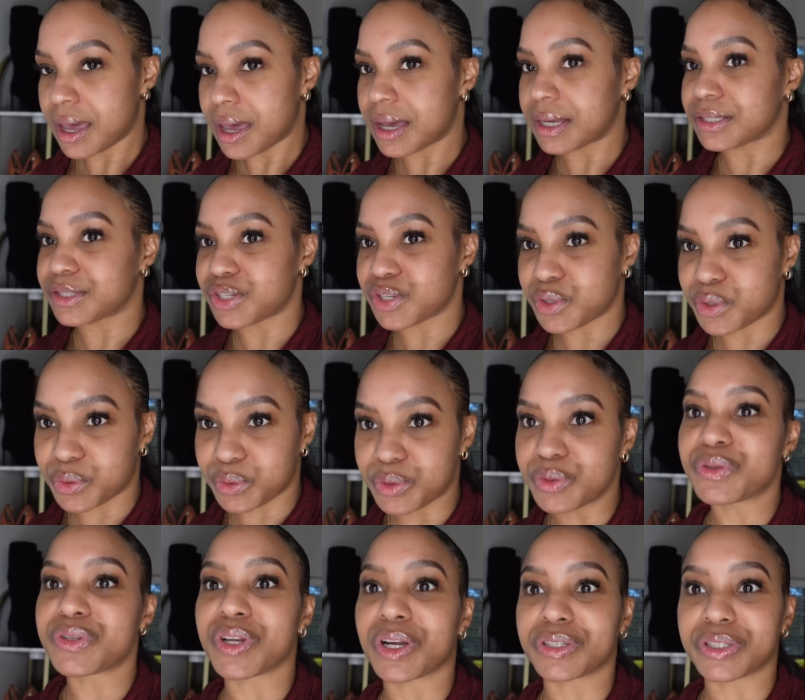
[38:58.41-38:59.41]
until you
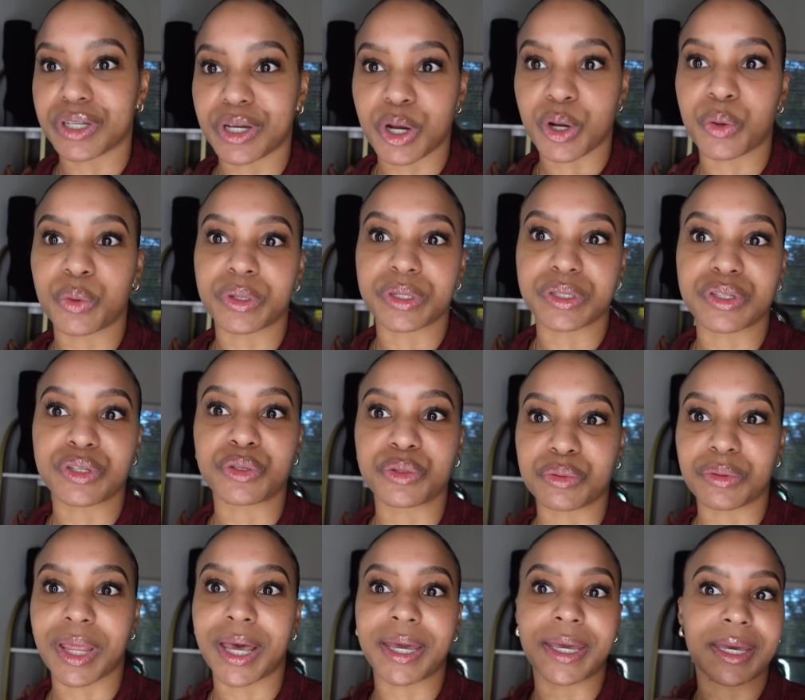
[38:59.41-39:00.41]
start to go into
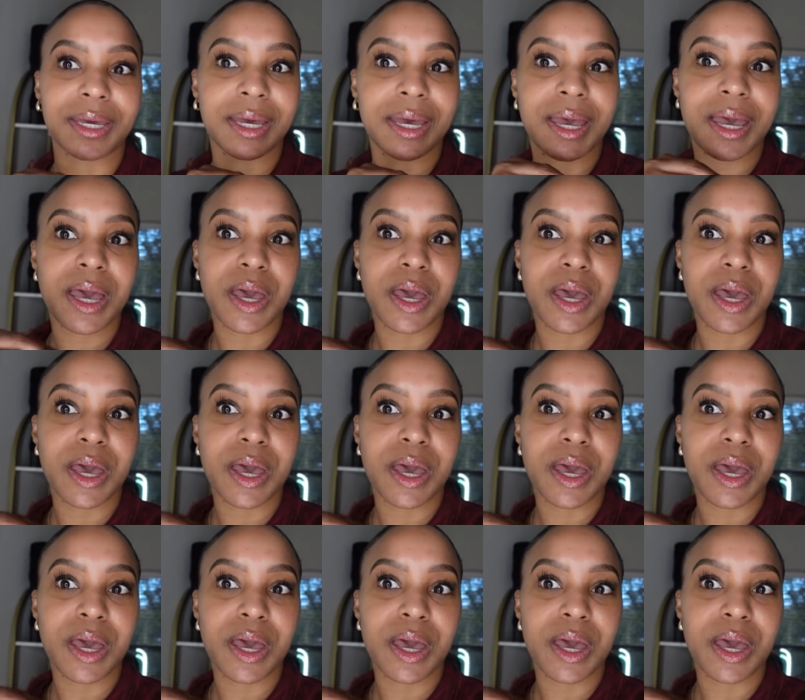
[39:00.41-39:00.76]
like